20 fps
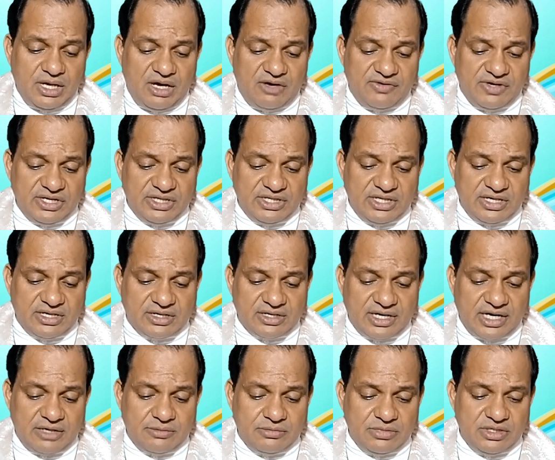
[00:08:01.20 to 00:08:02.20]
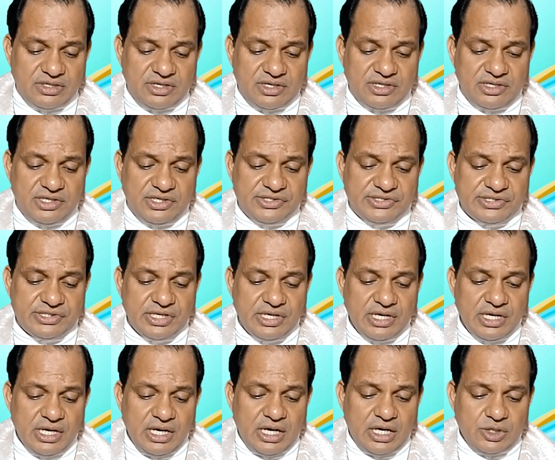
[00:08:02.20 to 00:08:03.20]
governor and Bernice
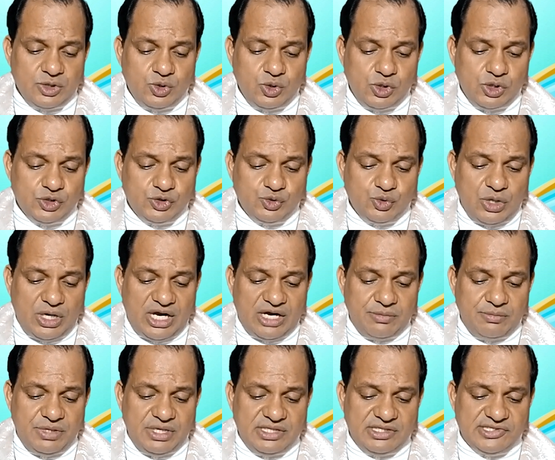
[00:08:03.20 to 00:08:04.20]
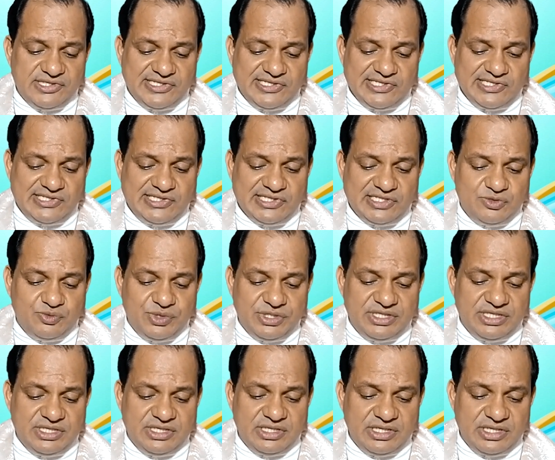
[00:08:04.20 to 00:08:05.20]
and those who had been seated
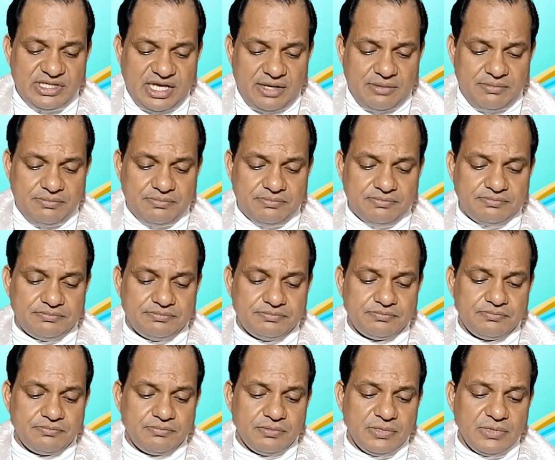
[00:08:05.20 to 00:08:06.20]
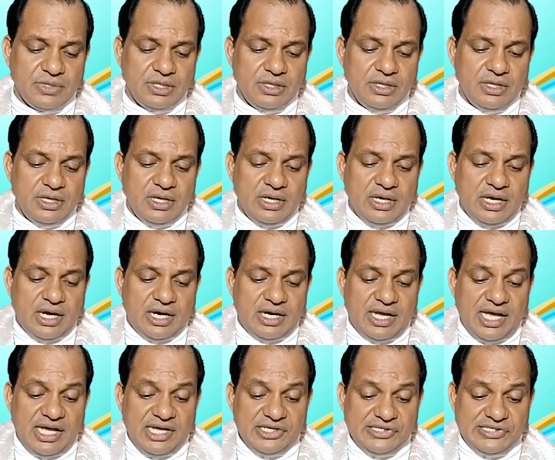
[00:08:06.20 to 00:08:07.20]
with them. And
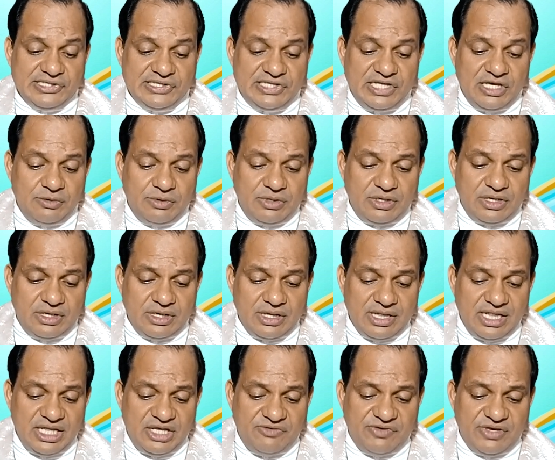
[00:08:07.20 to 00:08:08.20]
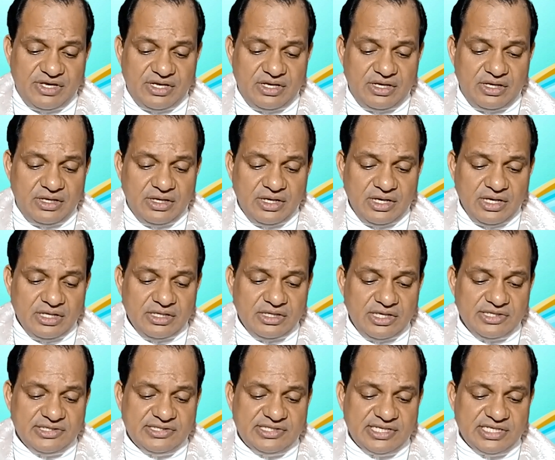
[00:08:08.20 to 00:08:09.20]
as they were leaving,
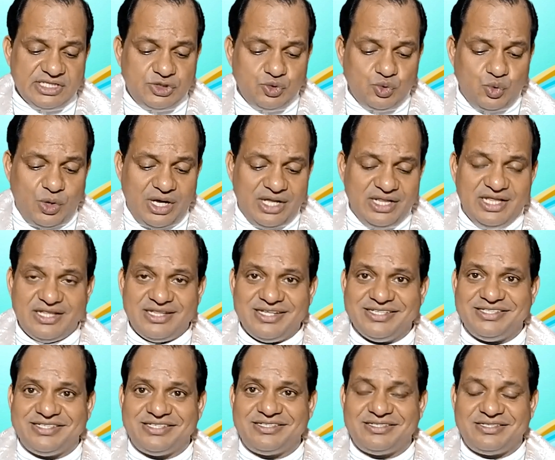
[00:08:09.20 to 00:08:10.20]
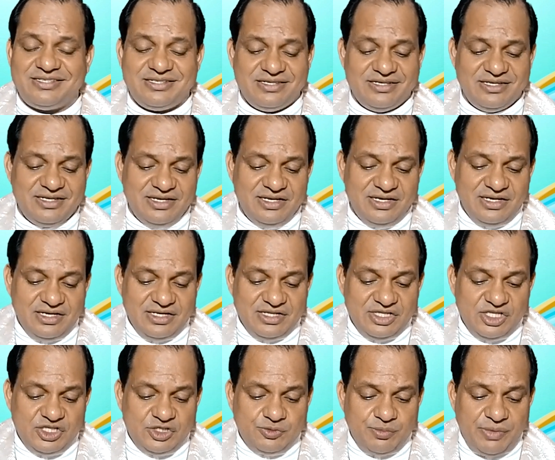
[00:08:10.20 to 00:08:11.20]
they said to one another,
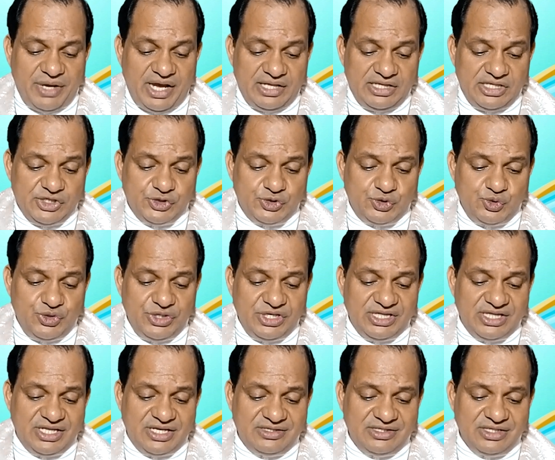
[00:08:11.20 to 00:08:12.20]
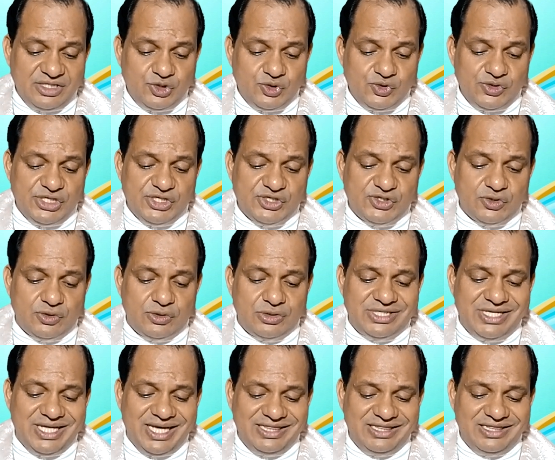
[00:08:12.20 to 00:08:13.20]
This man is doing nothing to
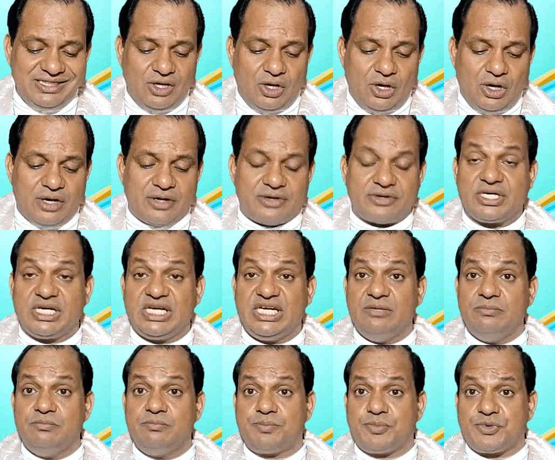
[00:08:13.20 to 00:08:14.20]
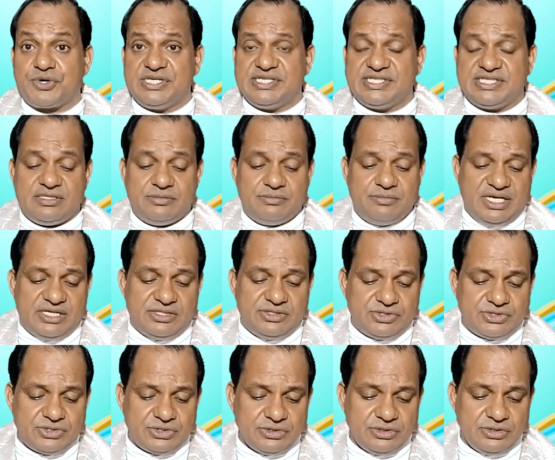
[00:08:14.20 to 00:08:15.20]
deserve death or imprisonment.